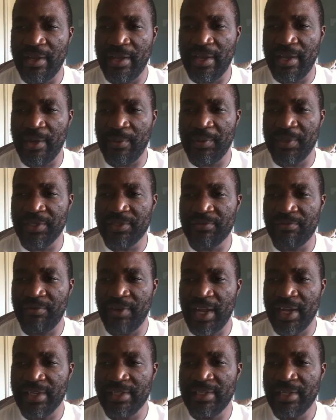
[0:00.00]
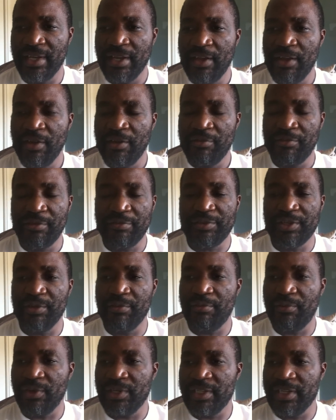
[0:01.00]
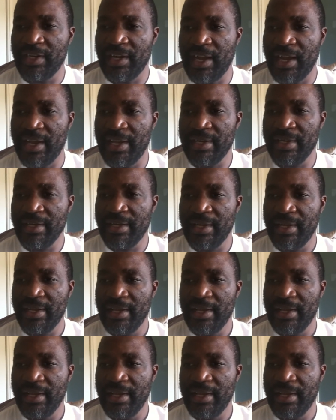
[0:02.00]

Airways flight 1549